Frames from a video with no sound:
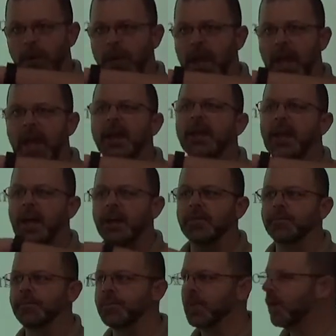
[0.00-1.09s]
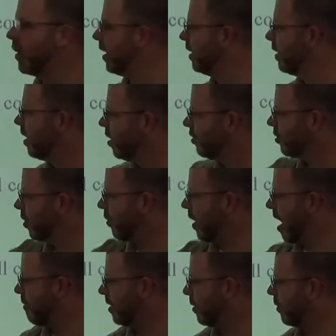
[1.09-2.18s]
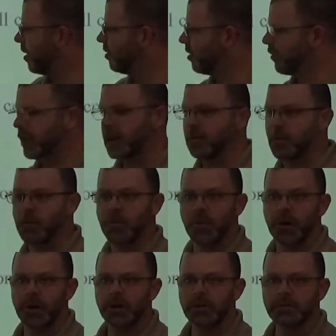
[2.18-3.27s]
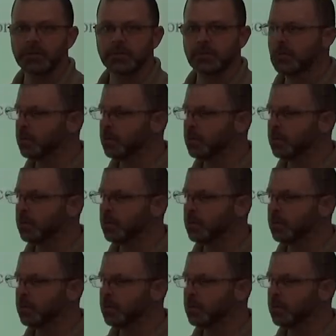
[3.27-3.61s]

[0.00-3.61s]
we can get. All right. So how many ways are there to get what we want? One.